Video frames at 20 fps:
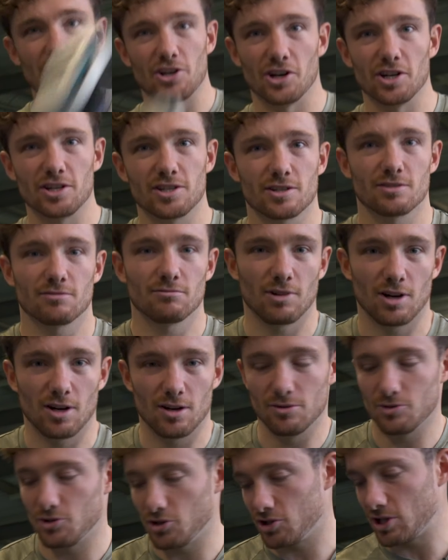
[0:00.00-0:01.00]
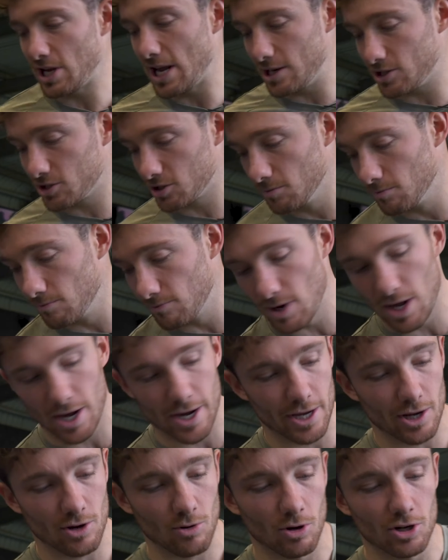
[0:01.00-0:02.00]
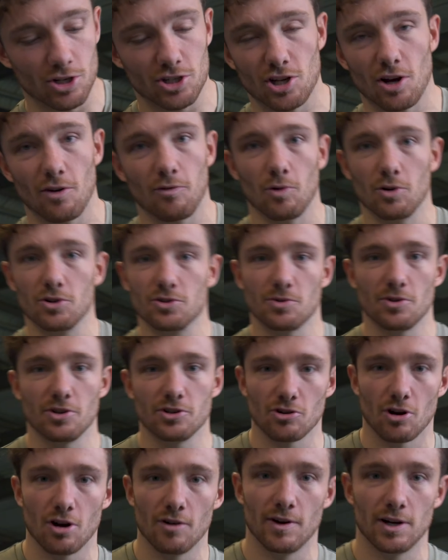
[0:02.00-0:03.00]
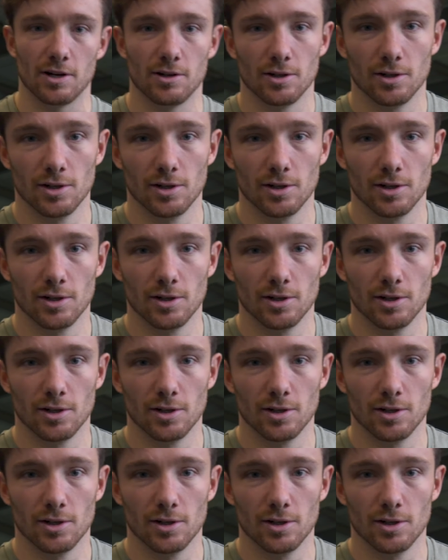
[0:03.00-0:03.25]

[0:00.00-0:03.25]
good, I'll just hit some like quite soft ones with the driver.